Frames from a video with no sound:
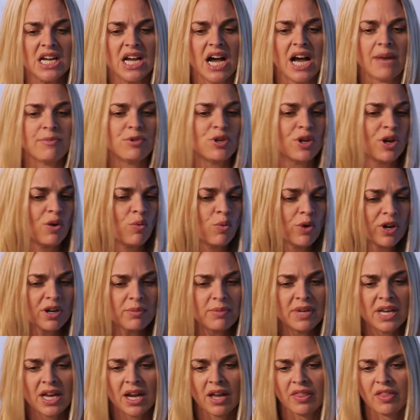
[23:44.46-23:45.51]
I'm doing a work
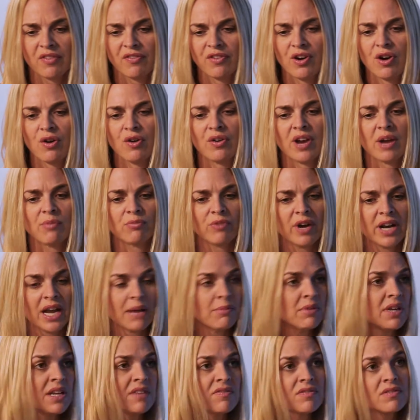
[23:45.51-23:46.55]
meeting on the phone, I'm running. I
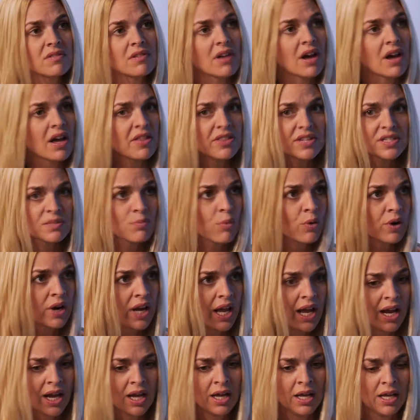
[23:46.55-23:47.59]
mean, even this
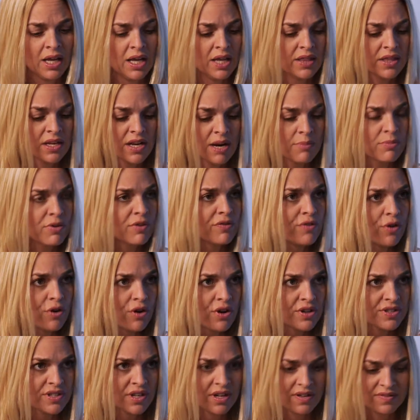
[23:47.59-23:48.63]
morning, the number of phone
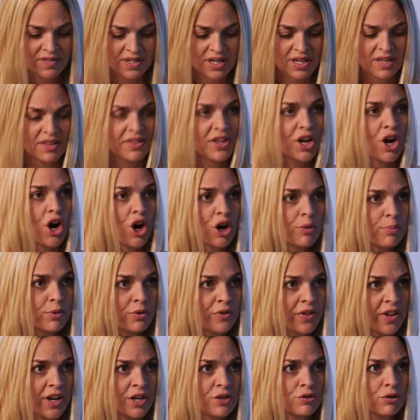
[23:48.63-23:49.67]
calls that I've done, the carpool
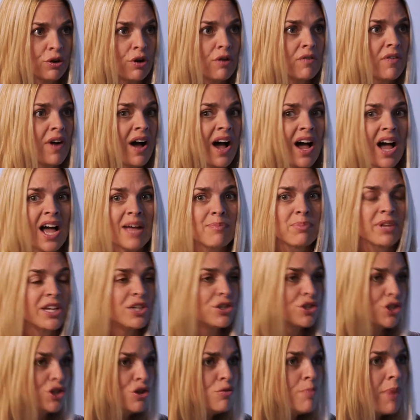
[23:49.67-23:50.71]
that I drove, I played
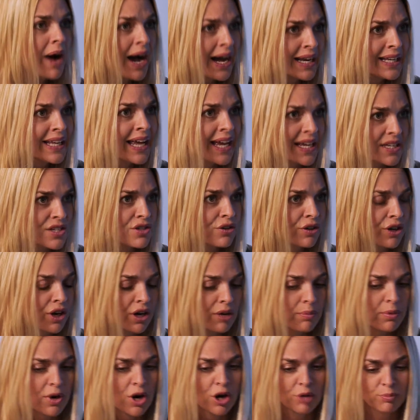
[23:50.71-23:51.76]
2 podcasts during our
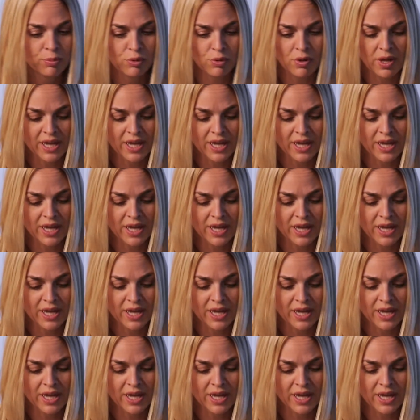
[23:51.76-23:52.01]
carpool.